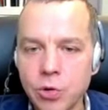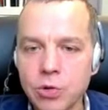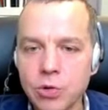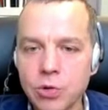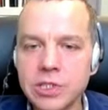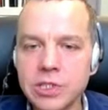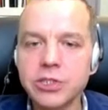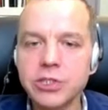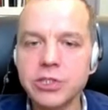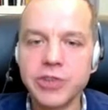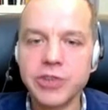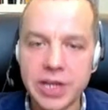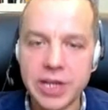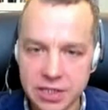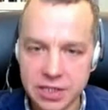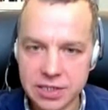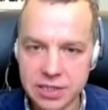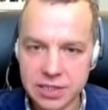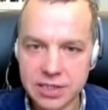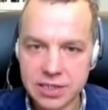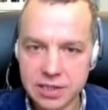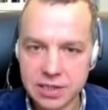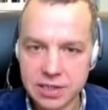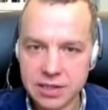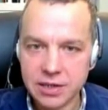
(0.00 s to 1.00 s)
own
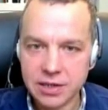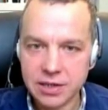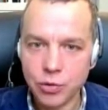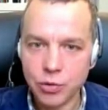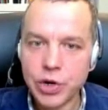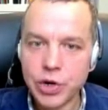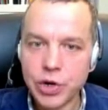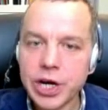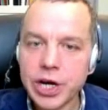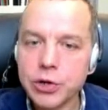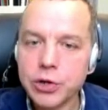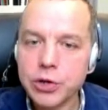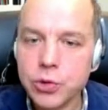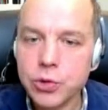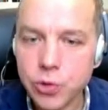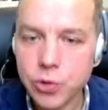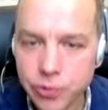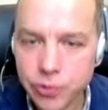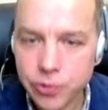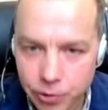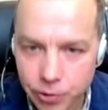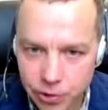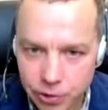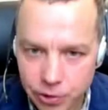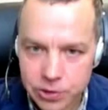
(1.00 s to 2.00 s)
strengths, where to
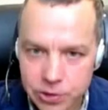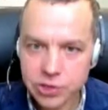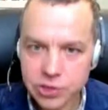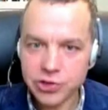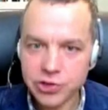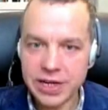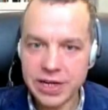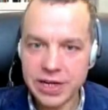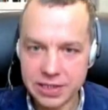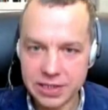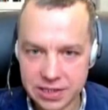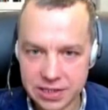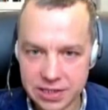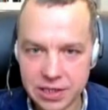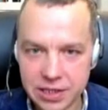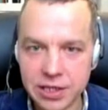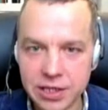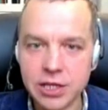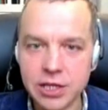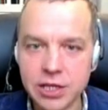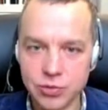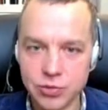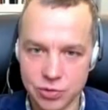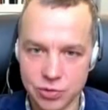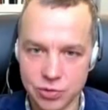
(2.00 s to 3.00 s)
look for your strengths,
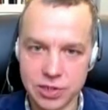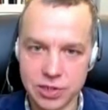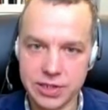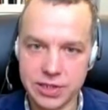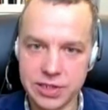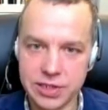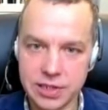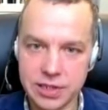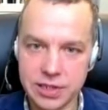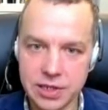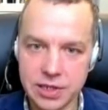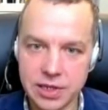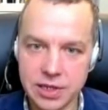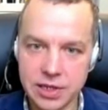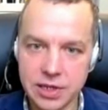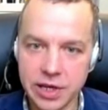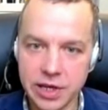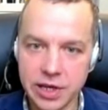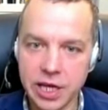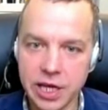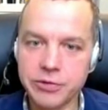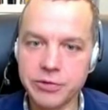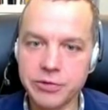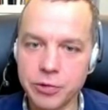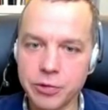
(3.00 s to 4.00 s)
in other words.
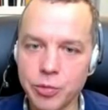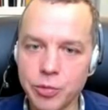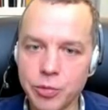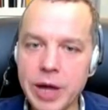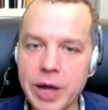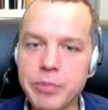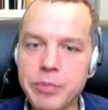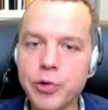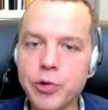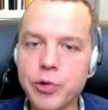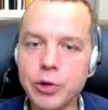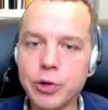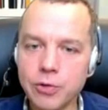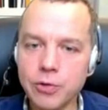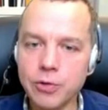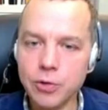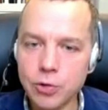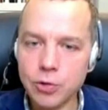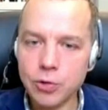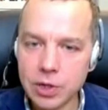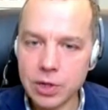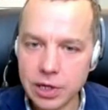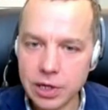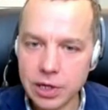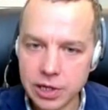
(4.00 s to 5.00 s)
And from my point of
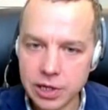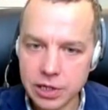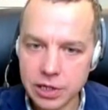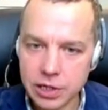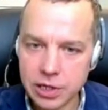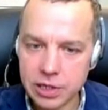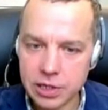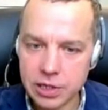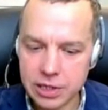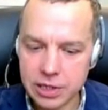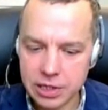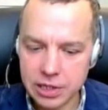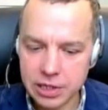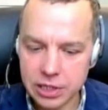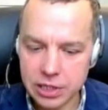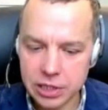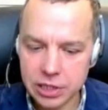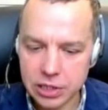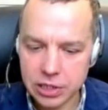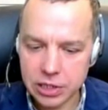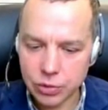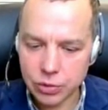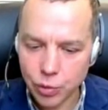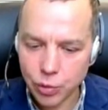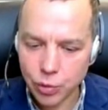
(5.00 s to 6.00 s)
view, uh, the,
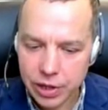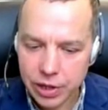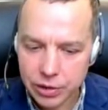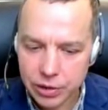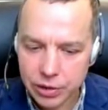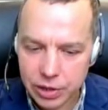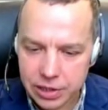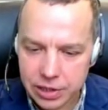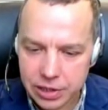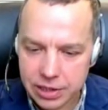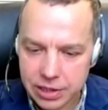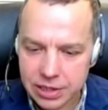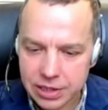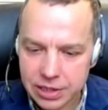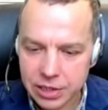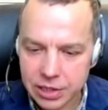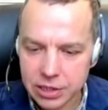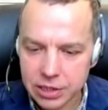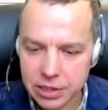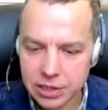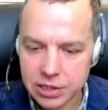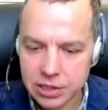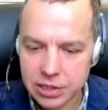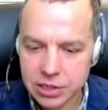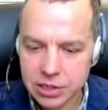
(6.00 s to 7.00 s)
the,
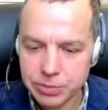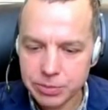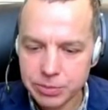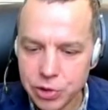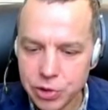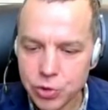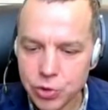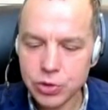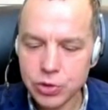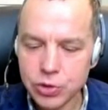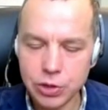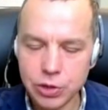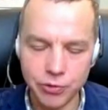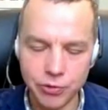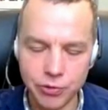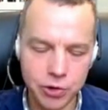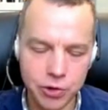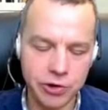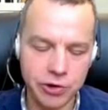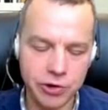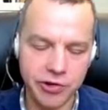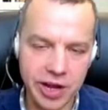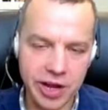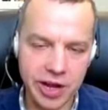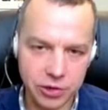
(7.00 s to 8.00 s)
the, the, beauty of
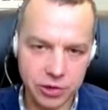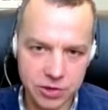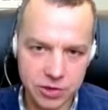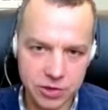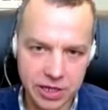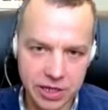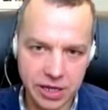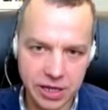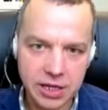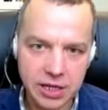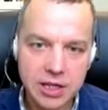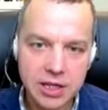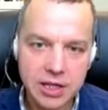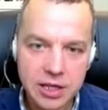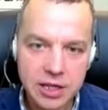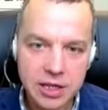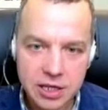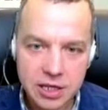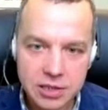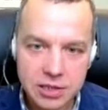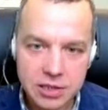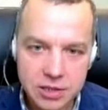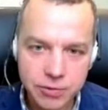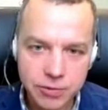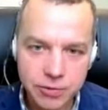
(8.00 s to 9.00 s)
Ukraine today
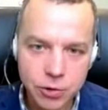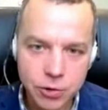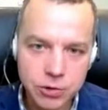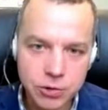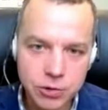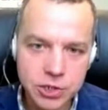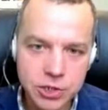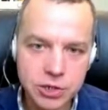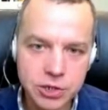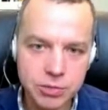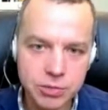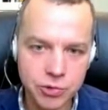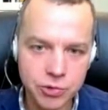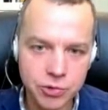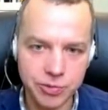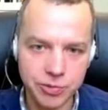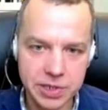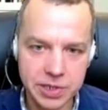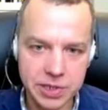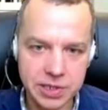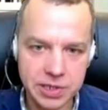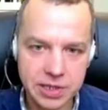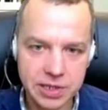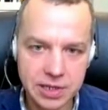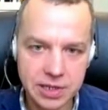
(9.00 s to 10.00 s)
is the volunteer
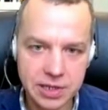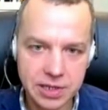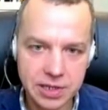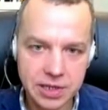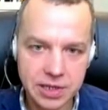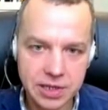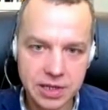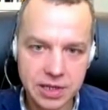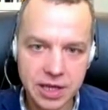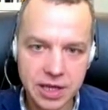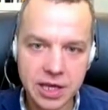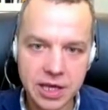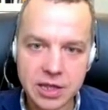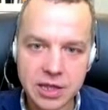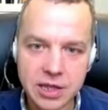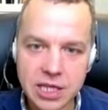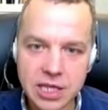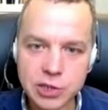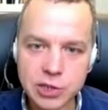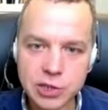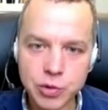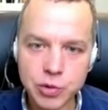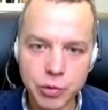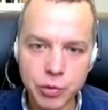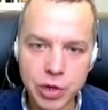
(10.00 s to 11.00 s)
movement. And
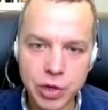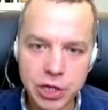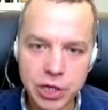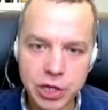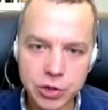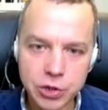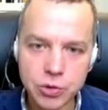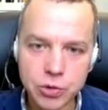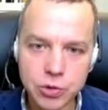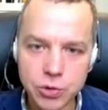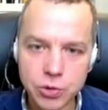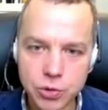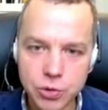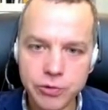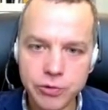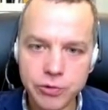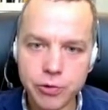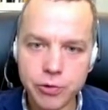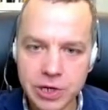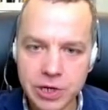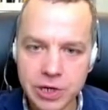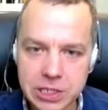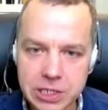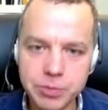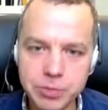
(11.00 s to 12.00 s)
that's where we need to look
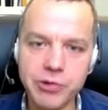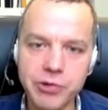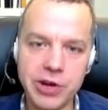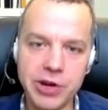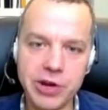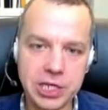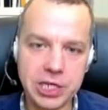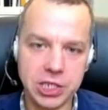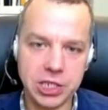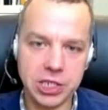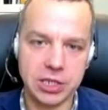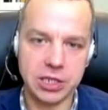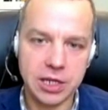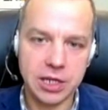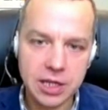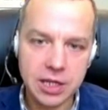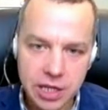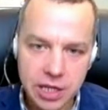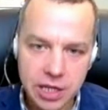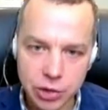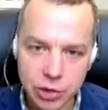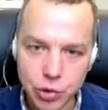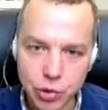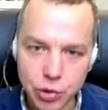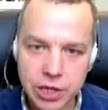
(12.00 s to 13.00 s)
for inspiration.
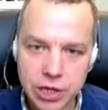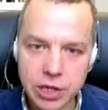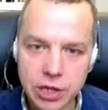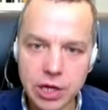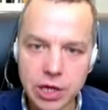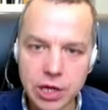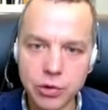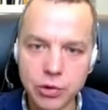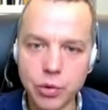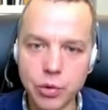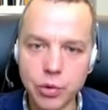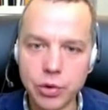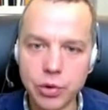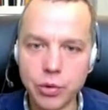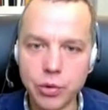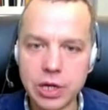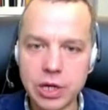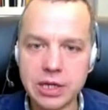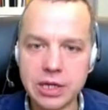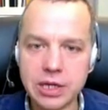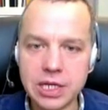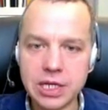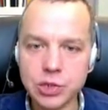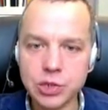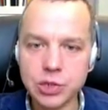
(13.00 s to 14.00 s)
And when, uh,
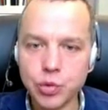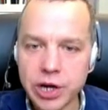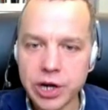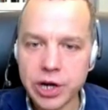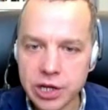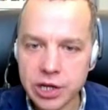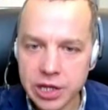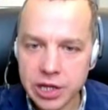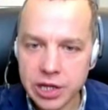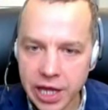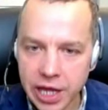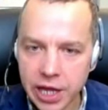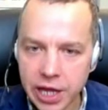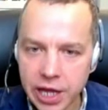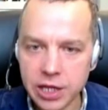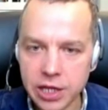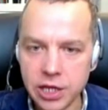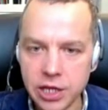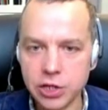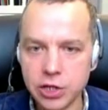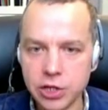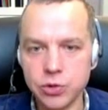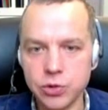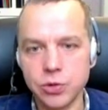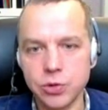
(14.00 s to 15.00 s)
that's where they
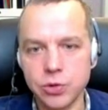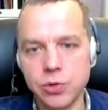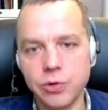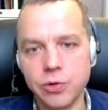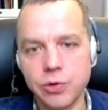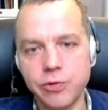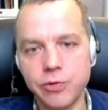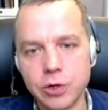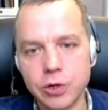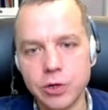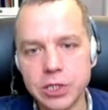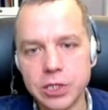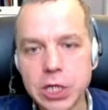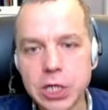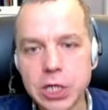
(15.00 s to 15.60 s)
need to look for